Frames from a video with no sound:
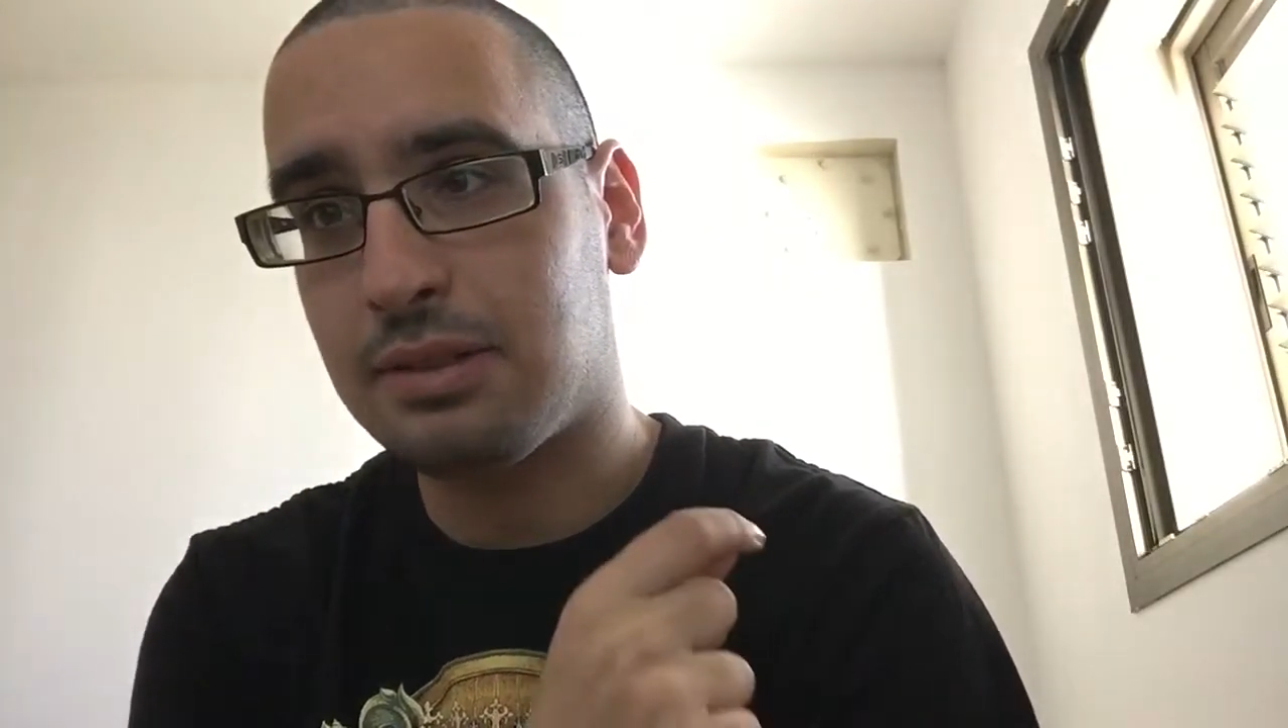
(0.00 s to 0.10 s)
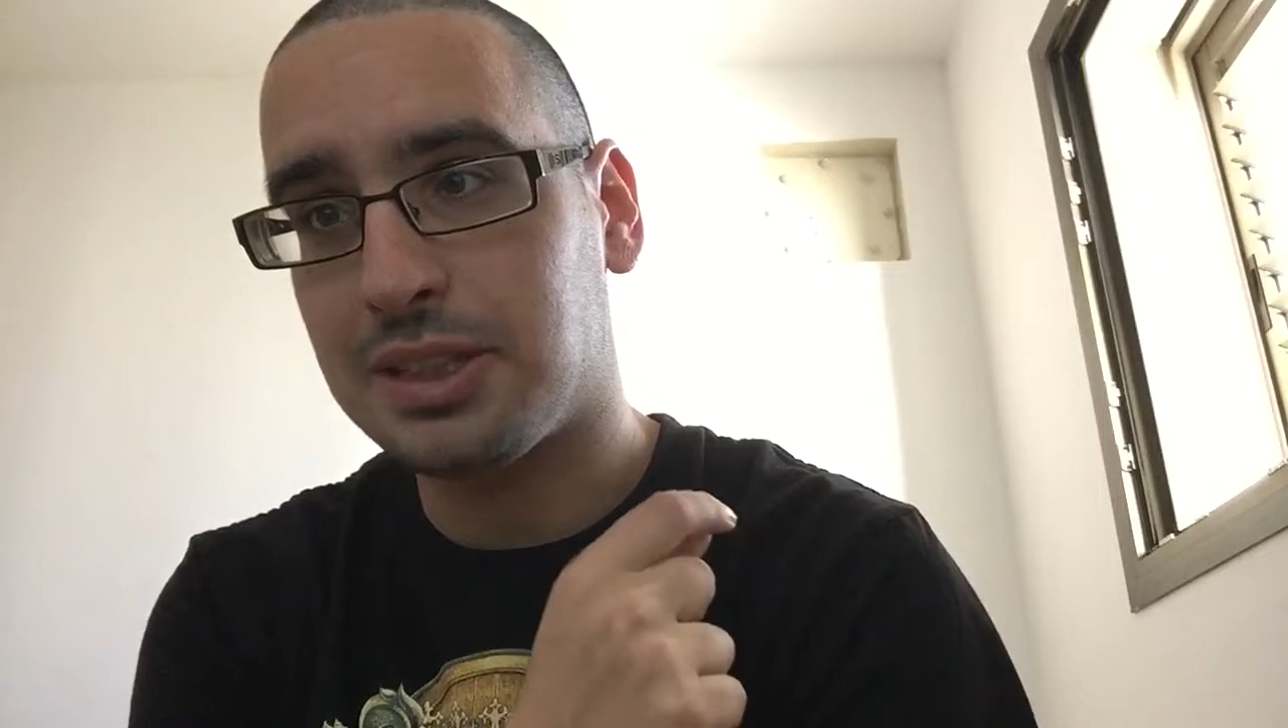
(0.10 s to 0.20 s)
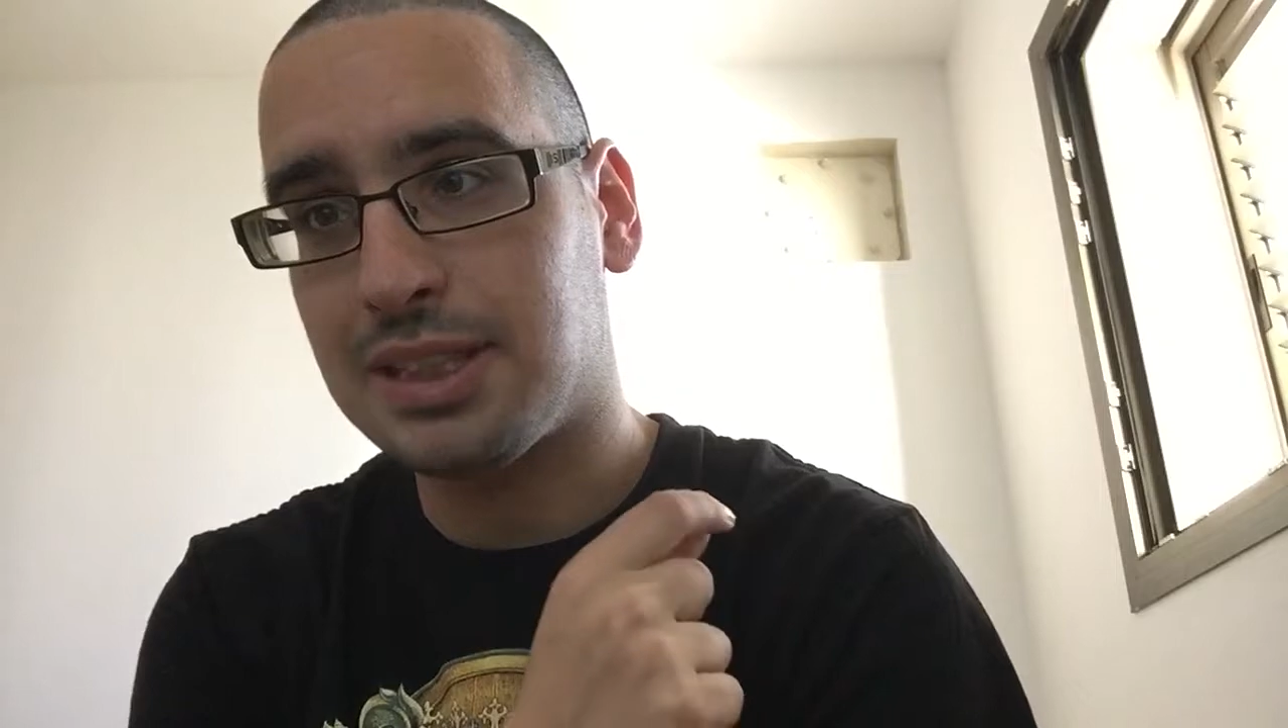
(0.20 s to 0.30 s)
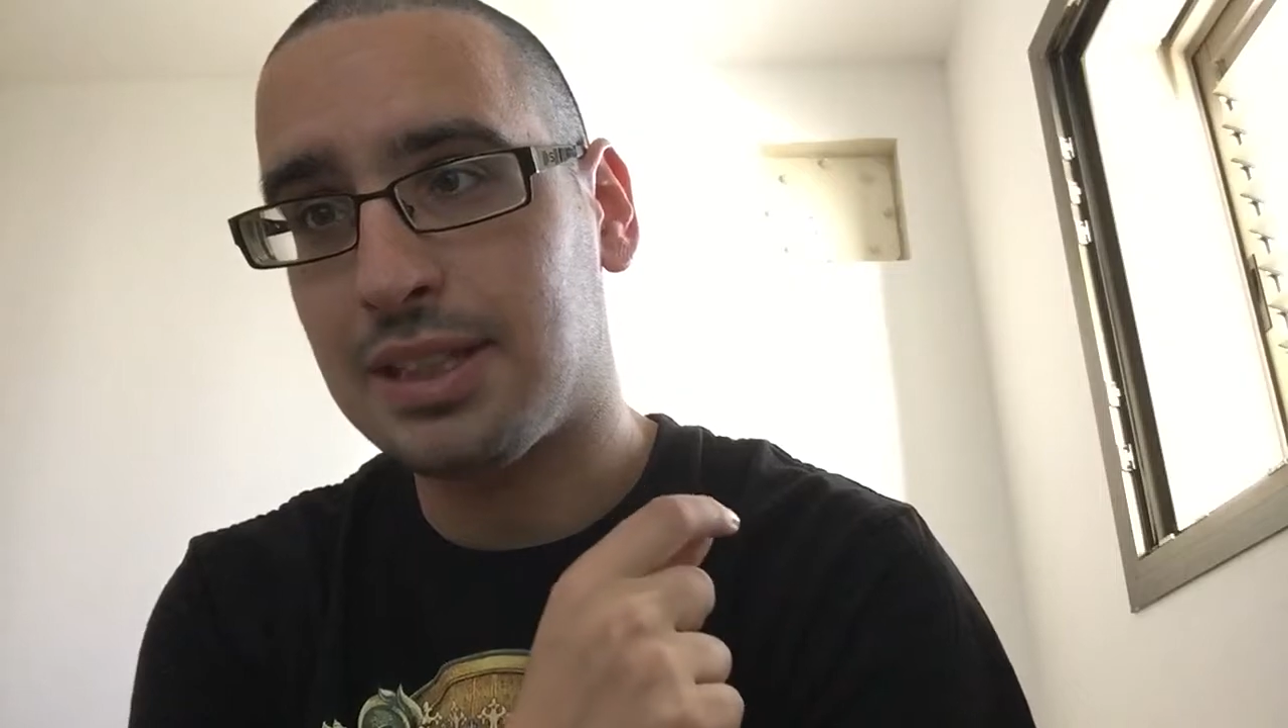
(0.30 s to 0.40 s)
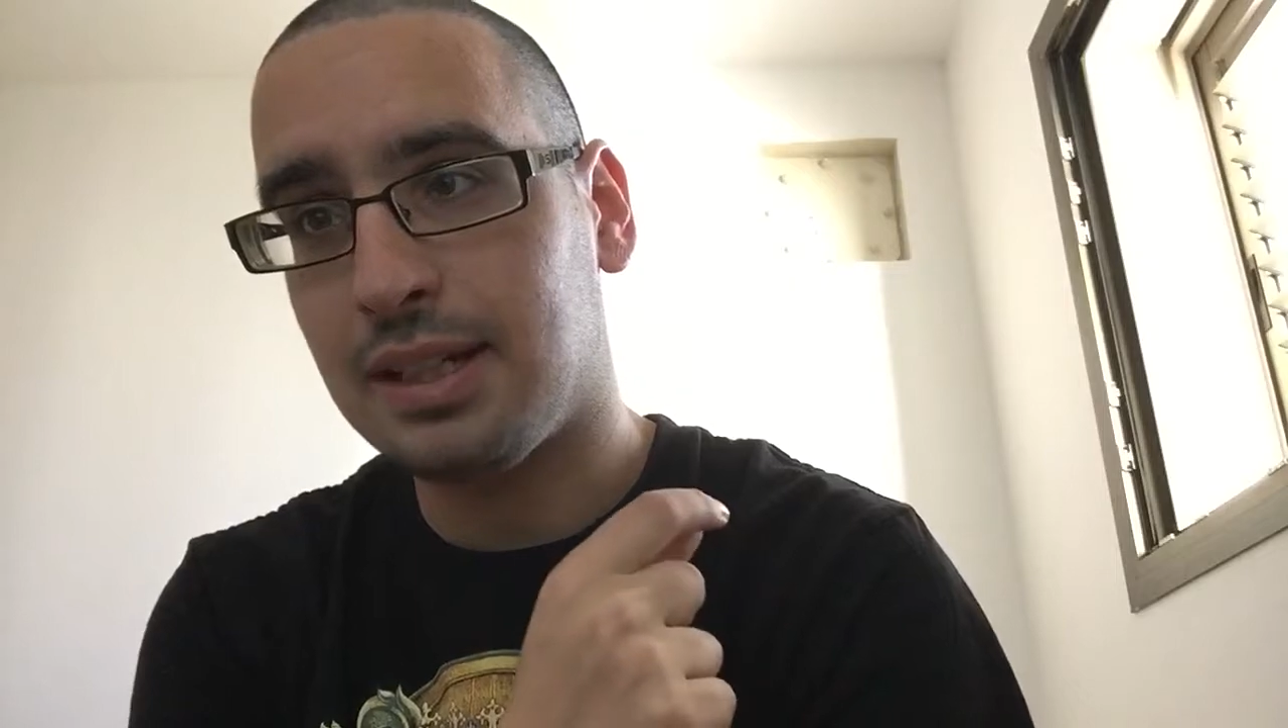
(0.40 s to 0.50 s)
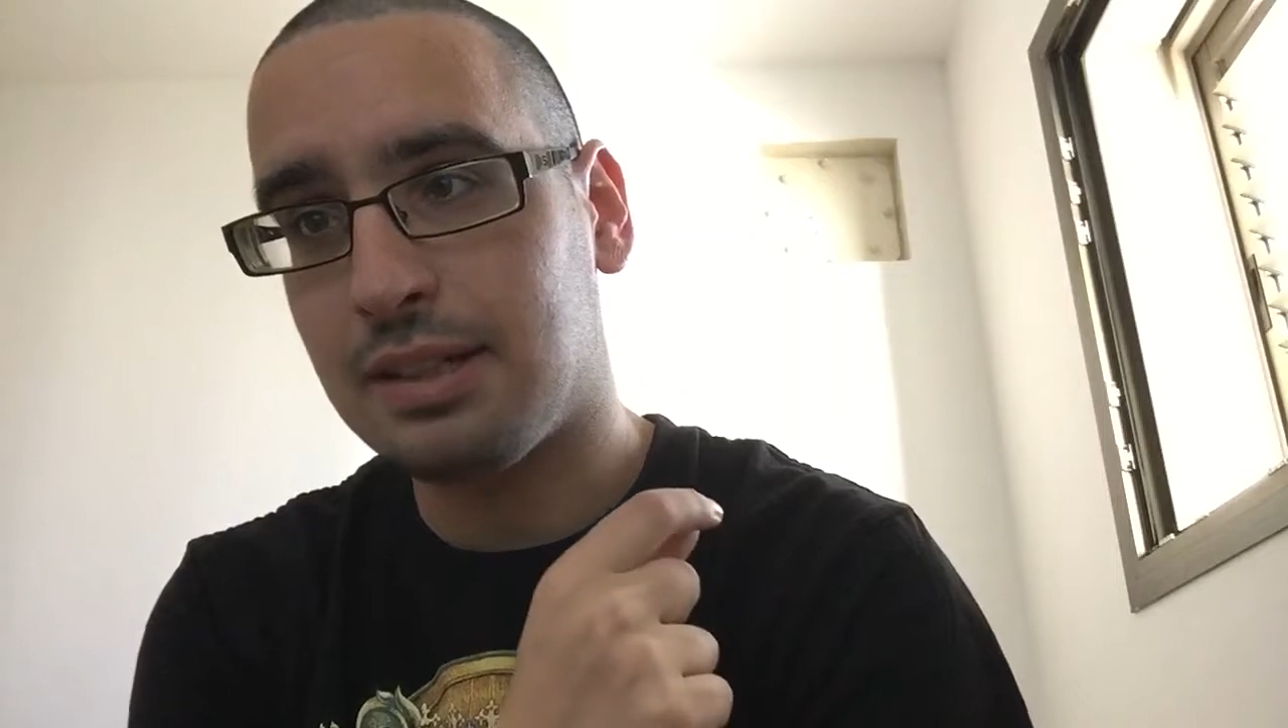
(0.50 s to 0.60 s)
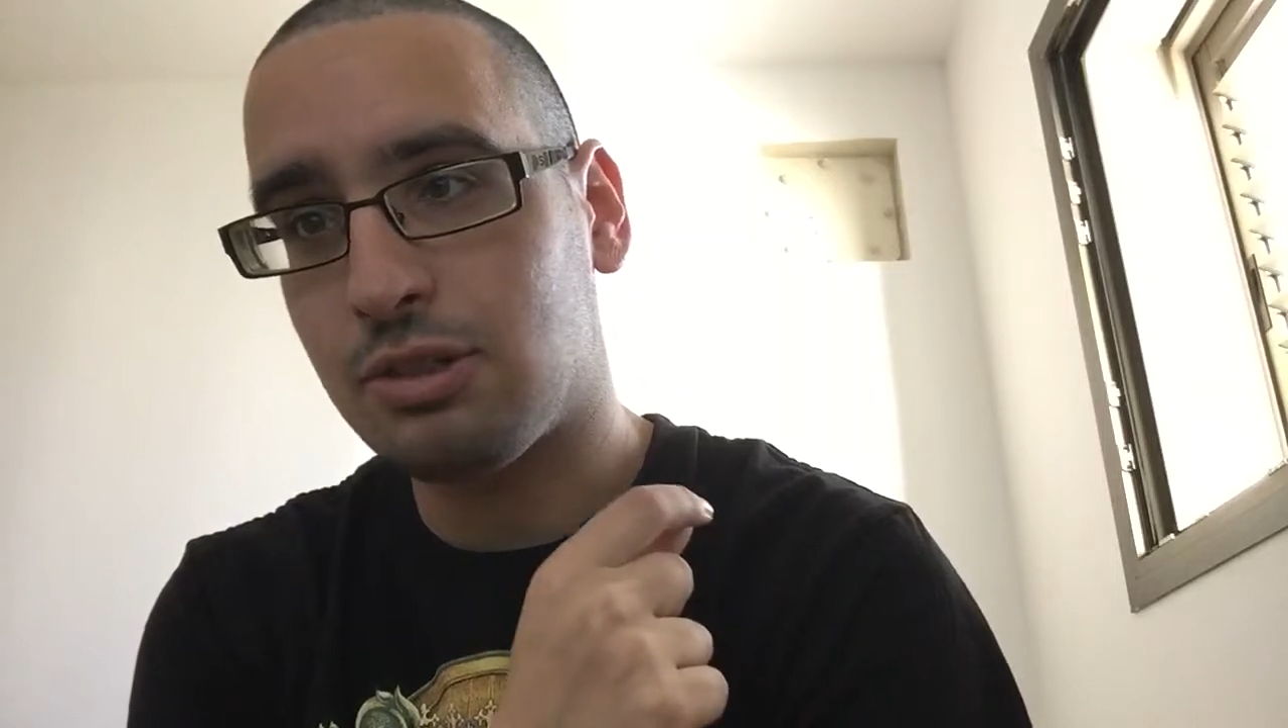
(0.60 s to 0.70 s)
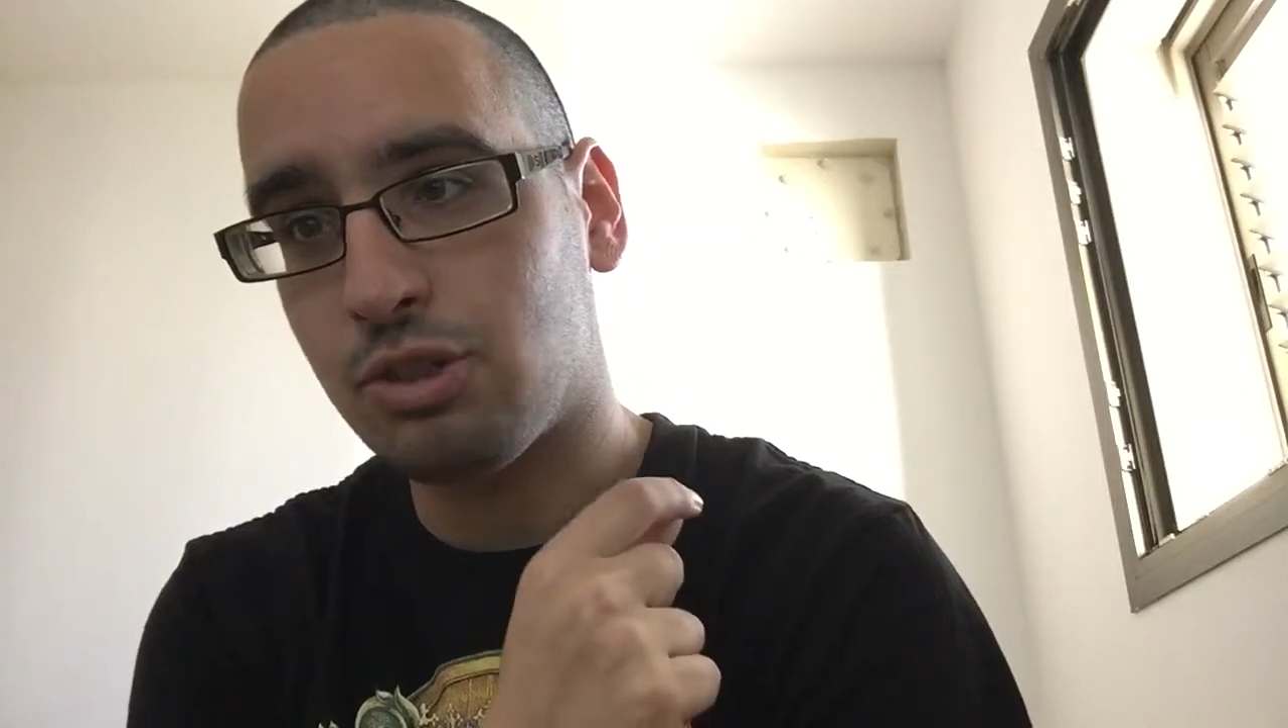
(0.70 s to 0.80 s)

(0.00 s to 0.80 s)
to start